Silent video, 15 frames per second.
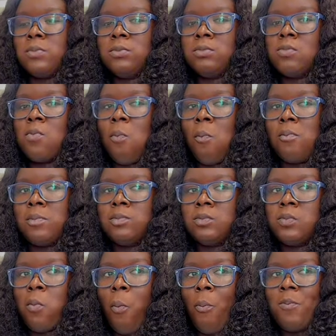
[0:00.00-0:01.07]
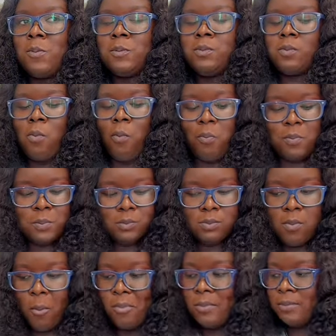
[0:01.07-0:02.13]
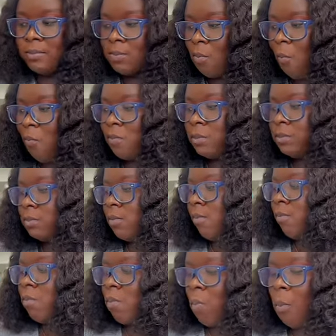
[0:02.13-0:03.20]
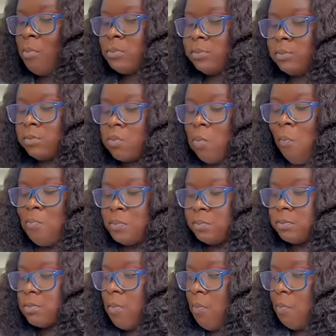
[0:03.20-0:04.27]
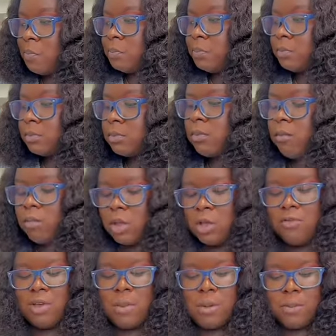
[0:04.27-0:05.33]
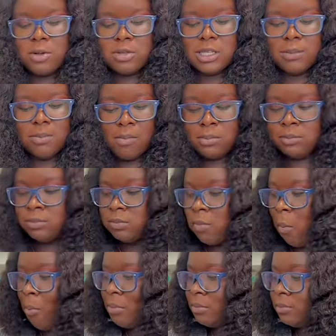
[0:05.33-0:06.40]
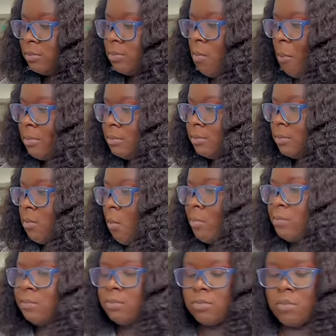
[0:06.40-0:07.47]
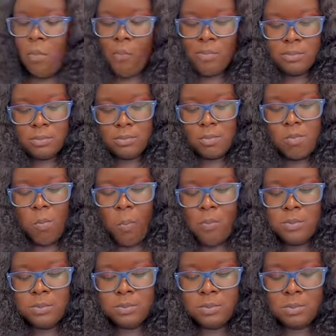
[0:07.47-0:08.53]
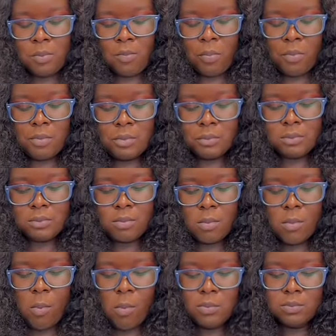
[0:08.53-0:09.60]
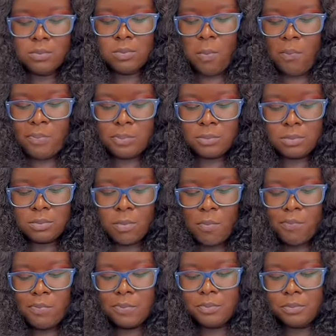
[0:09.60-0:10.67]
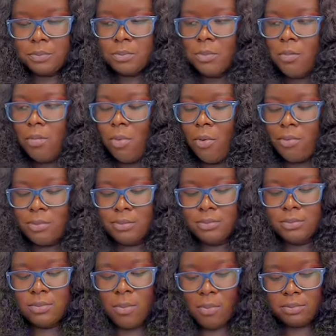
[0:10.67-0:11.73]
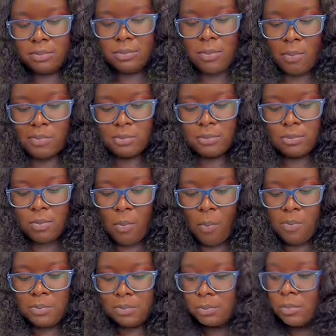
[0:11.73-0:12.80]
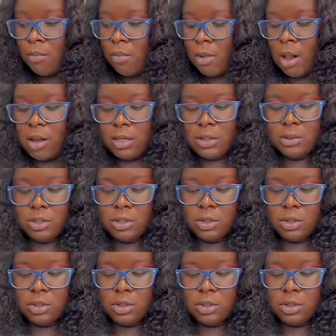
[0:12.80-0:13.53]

Uh, there are also diverse culture in that country so they are very very welcoming to newcomers so just like i said so the next clip is going to be the lady pronouncing the name of the food i hope you guys enjoy